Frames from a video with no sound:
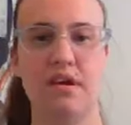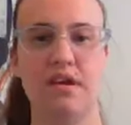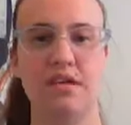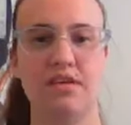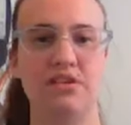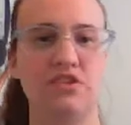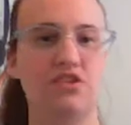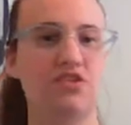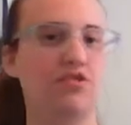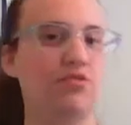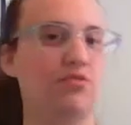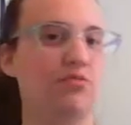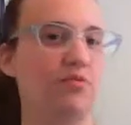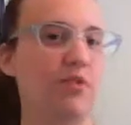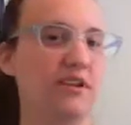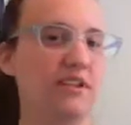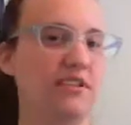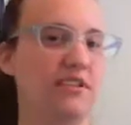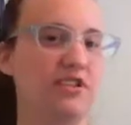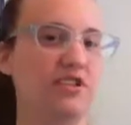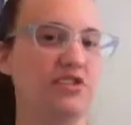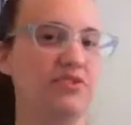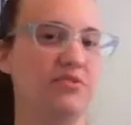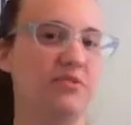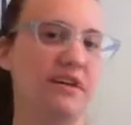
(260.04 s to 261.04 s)
So
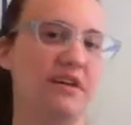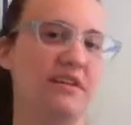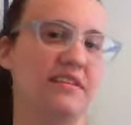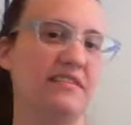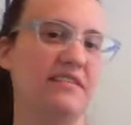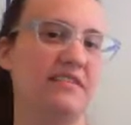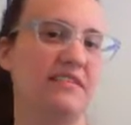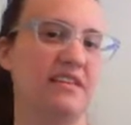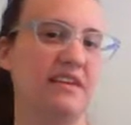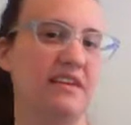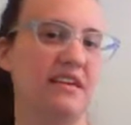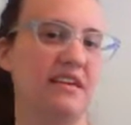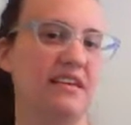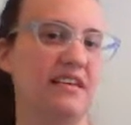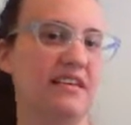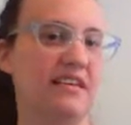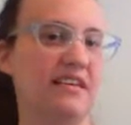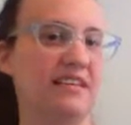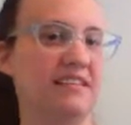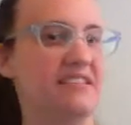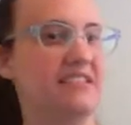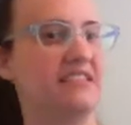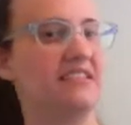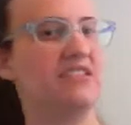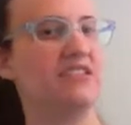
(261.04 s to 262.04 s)
what do I think
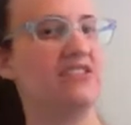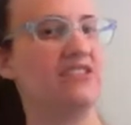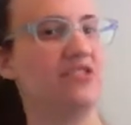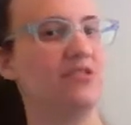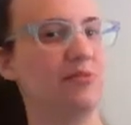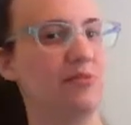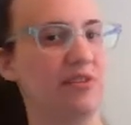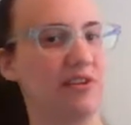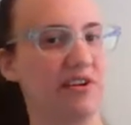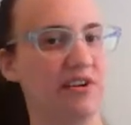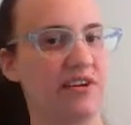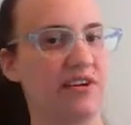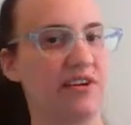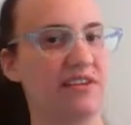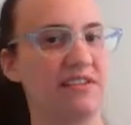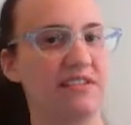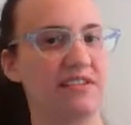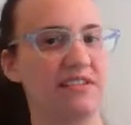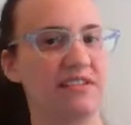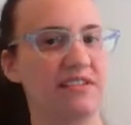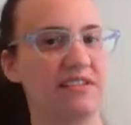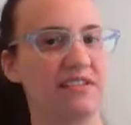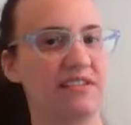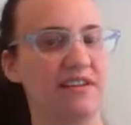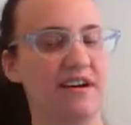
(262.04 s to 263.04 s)
needs a little work in
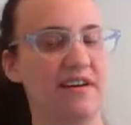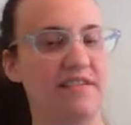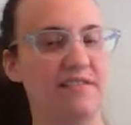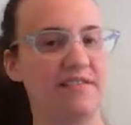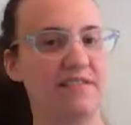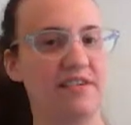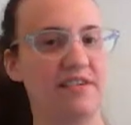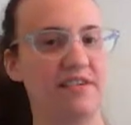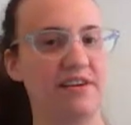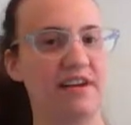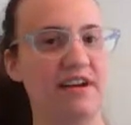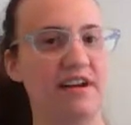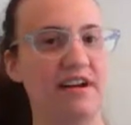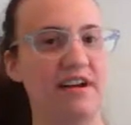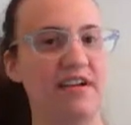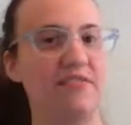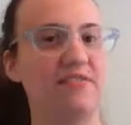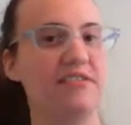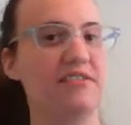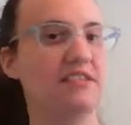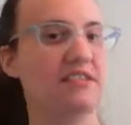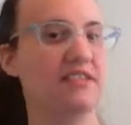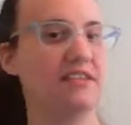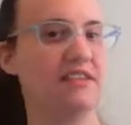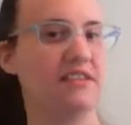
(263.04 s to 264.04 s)
this novel? And I
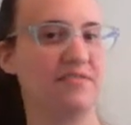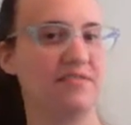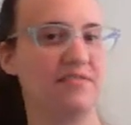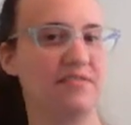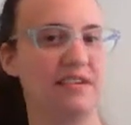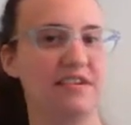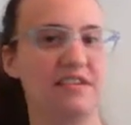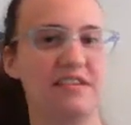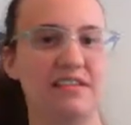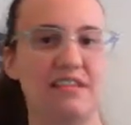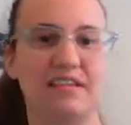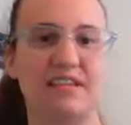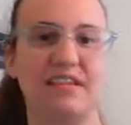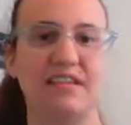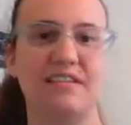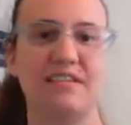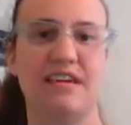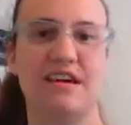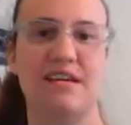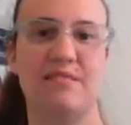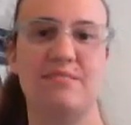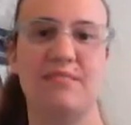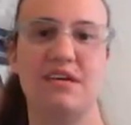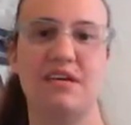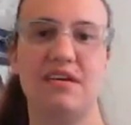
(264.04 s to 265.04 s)
always like to phrase it like
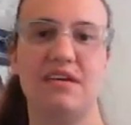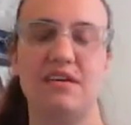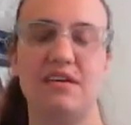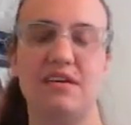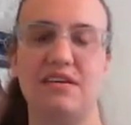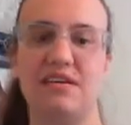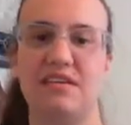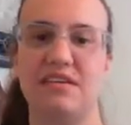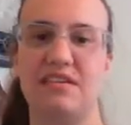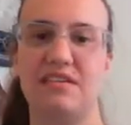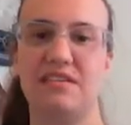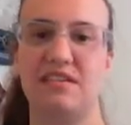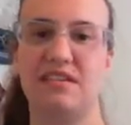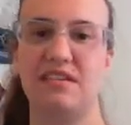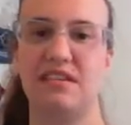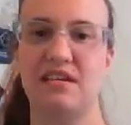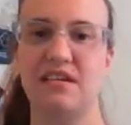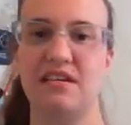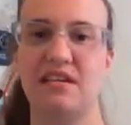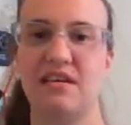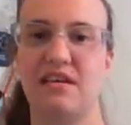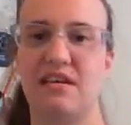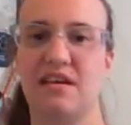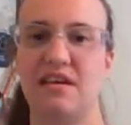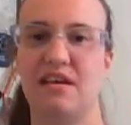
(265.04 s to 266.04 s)
that because
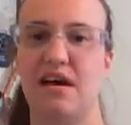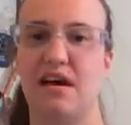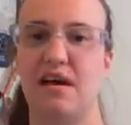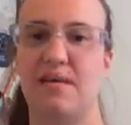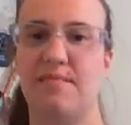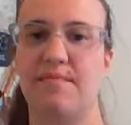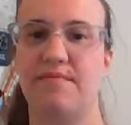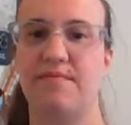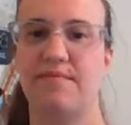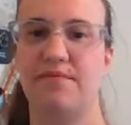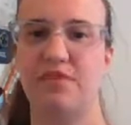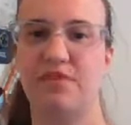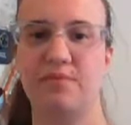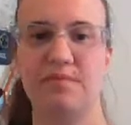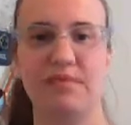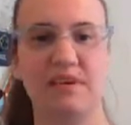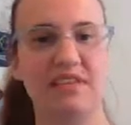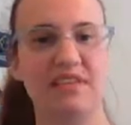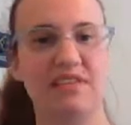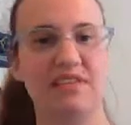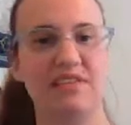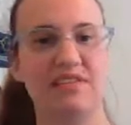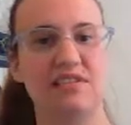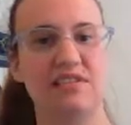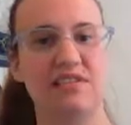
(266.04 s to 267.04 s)
for me
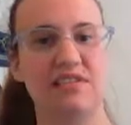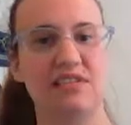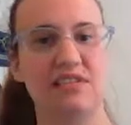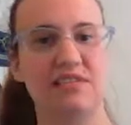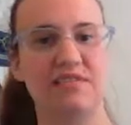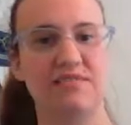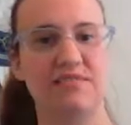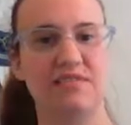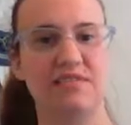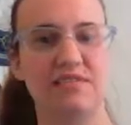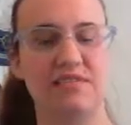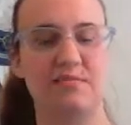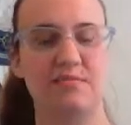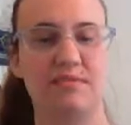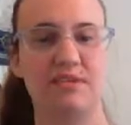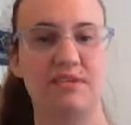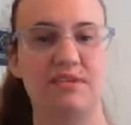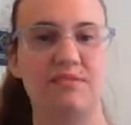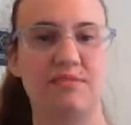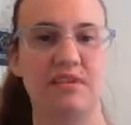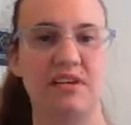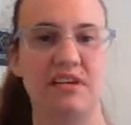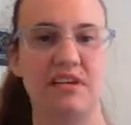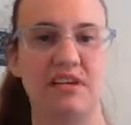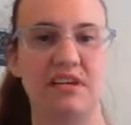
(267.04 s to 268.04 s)
there's a difference
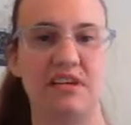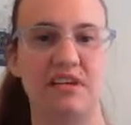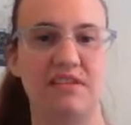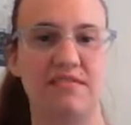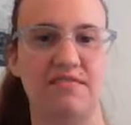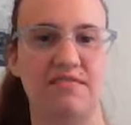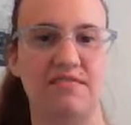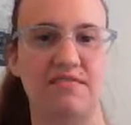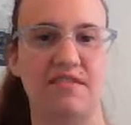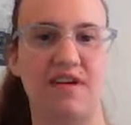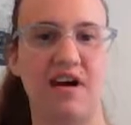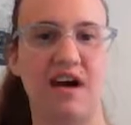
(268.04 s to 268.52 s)
between if